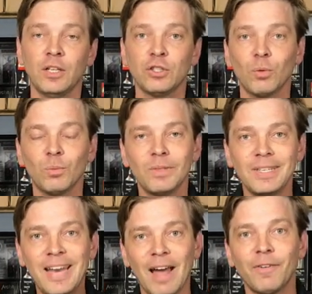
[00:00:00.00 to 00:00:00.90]
So
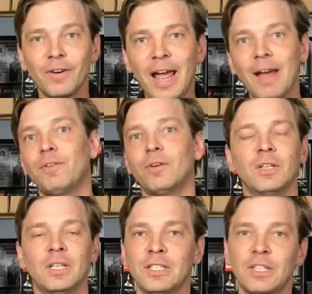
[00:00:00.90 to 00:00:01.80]
never
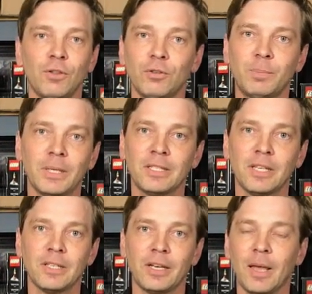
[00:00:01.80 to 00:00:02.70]
ever sell those big
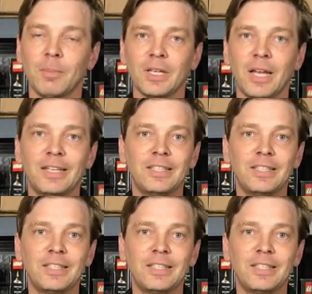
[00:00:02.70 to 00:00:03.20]
sets on Amazon.